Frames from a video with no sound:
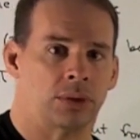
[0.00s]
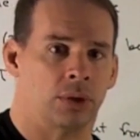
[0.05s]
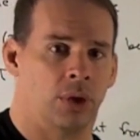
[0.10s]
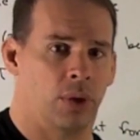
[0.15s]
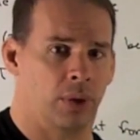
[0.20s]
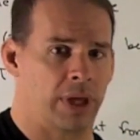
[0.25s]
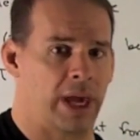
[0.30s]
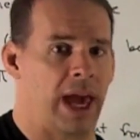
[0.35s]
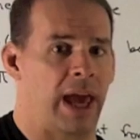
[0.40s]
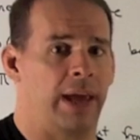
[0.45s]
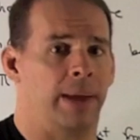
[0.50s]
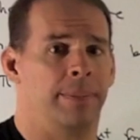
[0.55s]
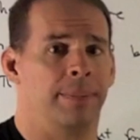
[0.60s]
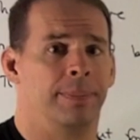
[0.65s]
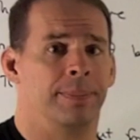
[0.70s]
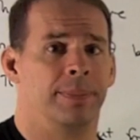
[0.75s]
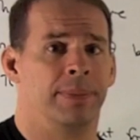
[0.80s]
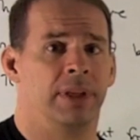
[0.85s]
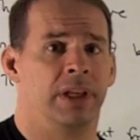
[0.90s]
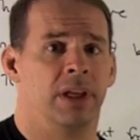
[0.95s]
Okay,
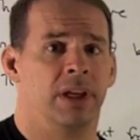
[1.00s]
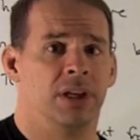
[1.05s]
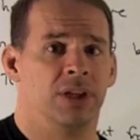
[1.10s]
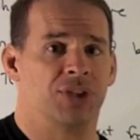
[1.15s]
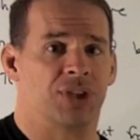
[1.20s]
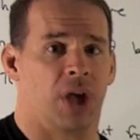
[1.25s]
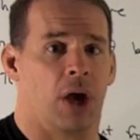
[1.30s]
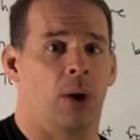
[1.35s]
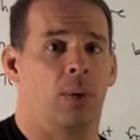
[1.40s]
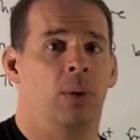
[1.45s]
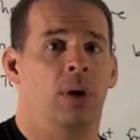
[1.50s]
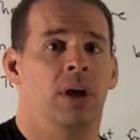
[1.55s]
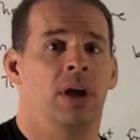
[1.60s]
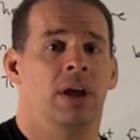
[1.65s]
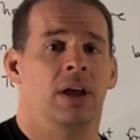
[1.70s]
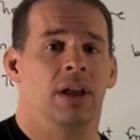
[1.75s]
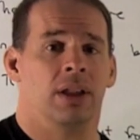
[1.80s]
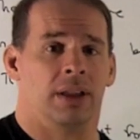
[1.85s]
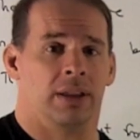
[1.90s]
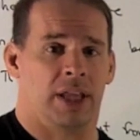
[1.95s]
so
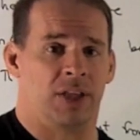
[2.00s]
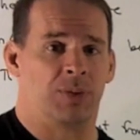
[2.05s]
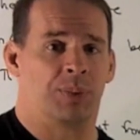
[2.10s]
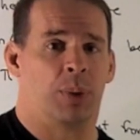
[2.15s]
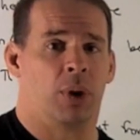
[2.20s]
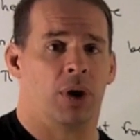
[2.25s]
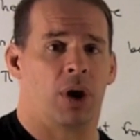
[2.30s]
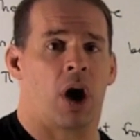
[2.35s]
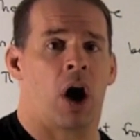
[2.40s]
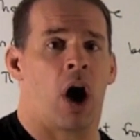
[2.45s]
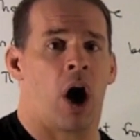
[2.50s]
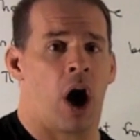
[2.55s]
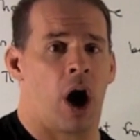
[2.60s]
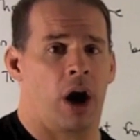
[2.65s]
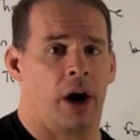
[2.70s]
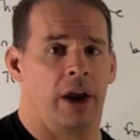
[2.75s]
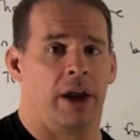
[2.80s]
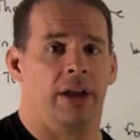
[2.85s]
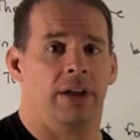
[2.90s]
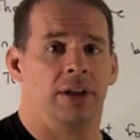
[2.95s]
let's put our
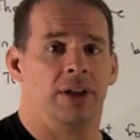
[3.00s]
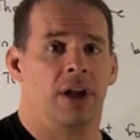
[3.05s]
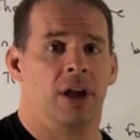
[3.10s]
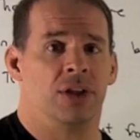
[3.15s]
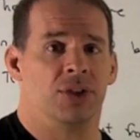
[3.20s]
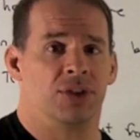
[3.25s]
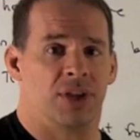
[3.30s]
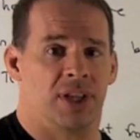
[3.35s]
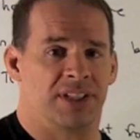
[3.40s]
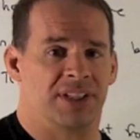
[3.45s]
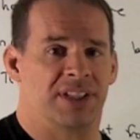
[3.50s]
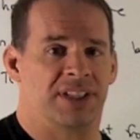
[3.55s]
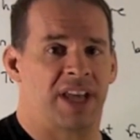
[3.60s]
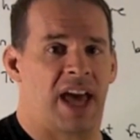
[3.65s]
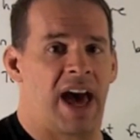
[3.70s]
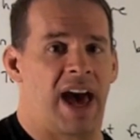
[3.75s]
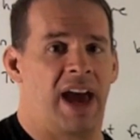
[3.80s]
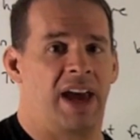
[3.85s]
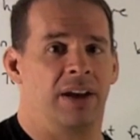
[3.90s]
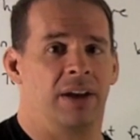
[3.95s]
r in. So it's
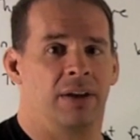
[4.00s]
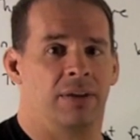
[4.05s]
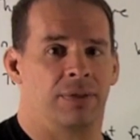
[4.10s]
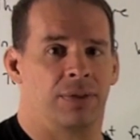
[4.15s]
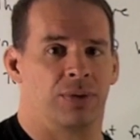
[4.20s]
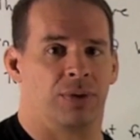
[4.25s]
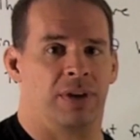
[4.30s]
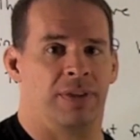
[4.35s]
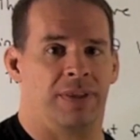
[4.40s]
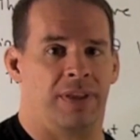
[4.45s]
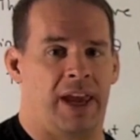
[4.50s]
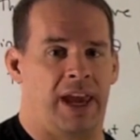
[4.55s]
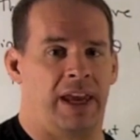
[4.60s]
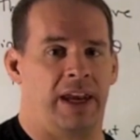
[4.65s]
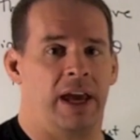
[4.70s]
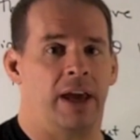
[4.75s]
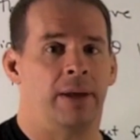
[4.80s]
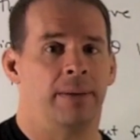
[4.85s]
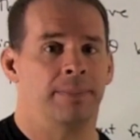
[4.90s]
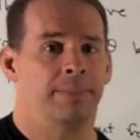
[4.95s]
sine of 3
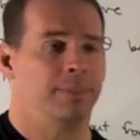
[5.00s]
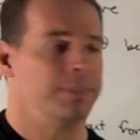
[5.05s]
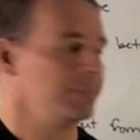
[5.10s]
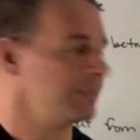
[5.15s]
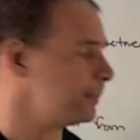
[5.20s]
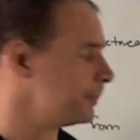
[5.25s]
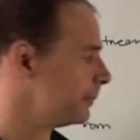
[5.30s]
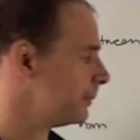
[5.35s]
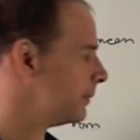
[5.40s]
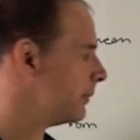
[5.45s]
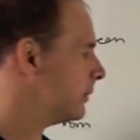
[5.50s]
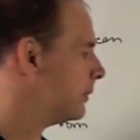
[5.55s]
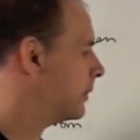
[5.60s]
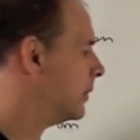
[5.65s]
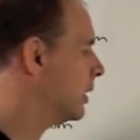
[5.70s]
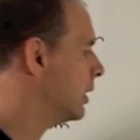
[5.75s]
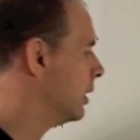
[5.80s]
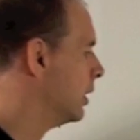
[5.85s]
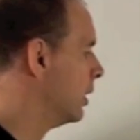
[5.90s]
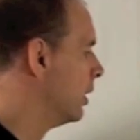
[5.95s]
theta.
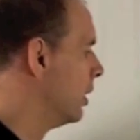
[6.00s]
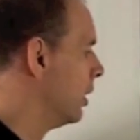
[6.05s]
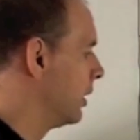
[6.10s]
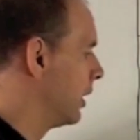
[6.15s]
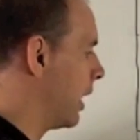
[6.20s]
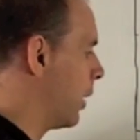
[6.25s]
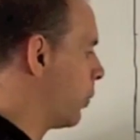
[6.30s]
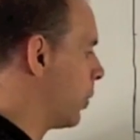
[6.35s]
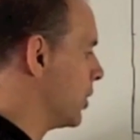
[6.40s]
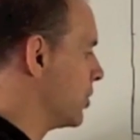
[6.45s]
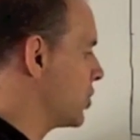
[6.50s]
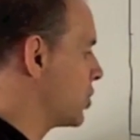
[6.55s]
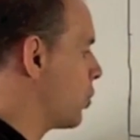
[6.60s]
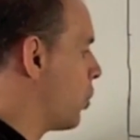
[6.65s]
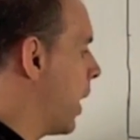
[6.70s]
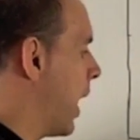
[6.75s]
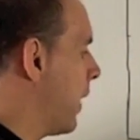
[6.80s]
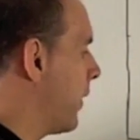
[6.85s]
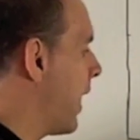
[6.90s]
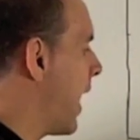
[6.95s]
Okay, we're going to
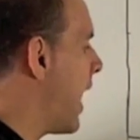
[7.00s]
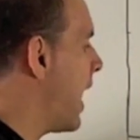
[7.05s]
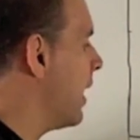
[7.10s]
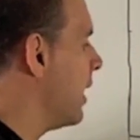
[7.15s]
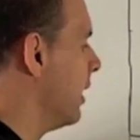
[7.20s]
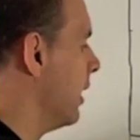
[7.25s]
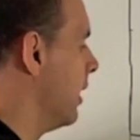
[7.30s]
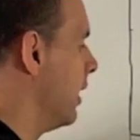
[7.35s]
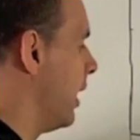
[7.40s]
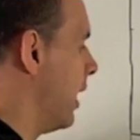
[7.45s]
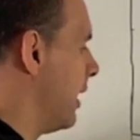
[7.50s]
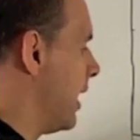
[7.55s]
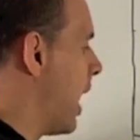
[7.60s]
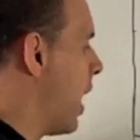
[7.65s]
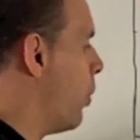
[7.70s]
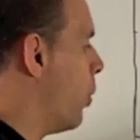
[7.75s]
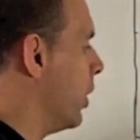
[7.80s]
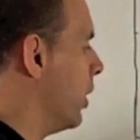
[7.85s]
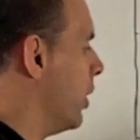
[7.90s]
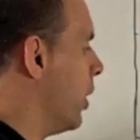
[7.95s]
square that. And now
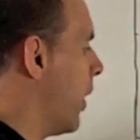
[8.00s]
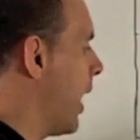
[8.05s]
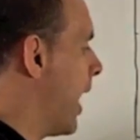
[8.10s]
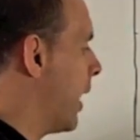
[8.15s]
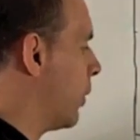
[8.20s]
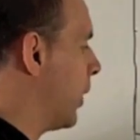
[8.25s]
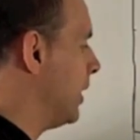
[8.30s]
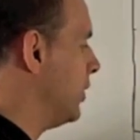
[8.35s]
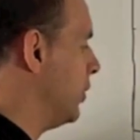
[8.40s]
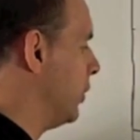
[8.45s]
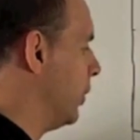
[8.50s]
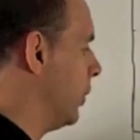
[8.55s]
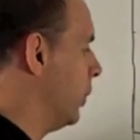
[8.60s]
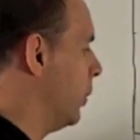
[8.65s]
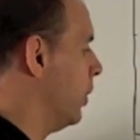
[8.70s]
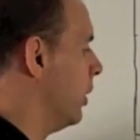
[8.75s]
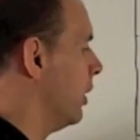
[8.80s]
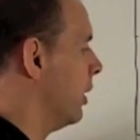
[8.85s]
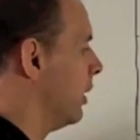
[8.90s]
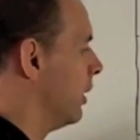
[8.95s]
I want to know how do I
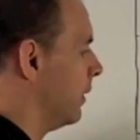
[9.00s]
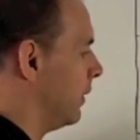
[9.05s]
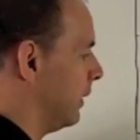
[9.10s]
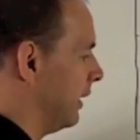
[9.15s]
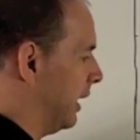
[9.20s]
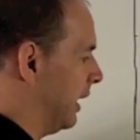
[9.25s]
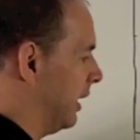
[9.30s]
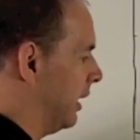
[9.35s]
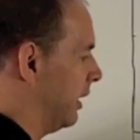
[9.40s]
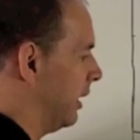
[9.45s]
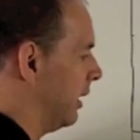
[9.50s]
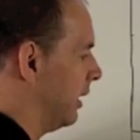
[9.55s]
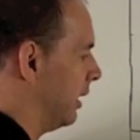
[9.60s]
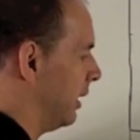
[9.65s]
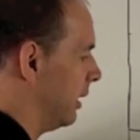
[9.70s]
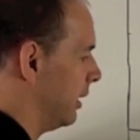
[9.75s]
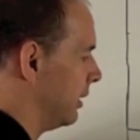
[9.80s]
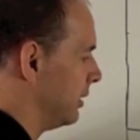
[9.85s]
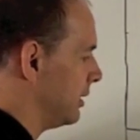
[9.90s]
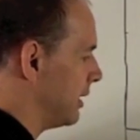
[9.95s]
do the
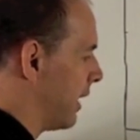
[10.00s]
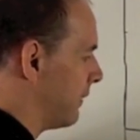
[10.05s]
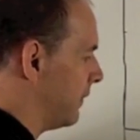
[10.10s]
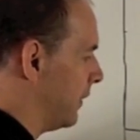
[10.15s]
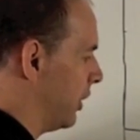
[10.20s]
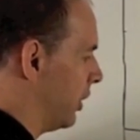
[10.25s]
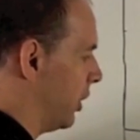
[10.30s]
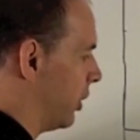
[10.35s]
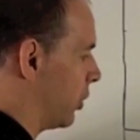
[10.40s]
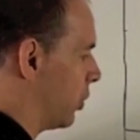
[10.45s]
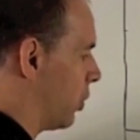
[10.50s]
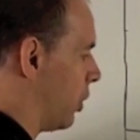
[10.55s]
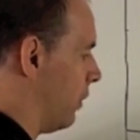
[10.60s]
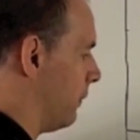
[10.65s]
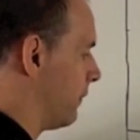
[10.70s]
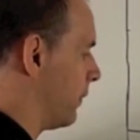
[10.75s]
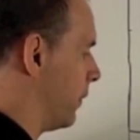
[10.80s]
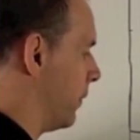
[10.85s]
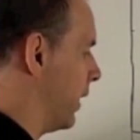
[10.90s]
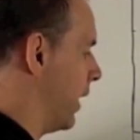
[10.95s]
definite
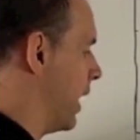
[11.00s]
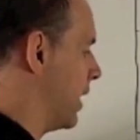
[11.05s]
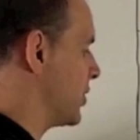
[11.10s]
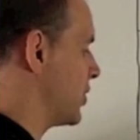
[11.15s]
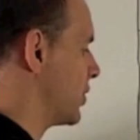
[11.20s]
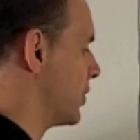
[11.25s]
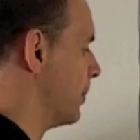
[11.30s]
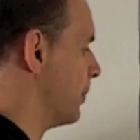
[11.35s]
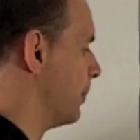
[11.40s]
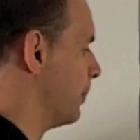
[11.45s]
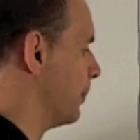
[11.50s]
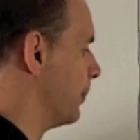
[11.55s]
integral for this.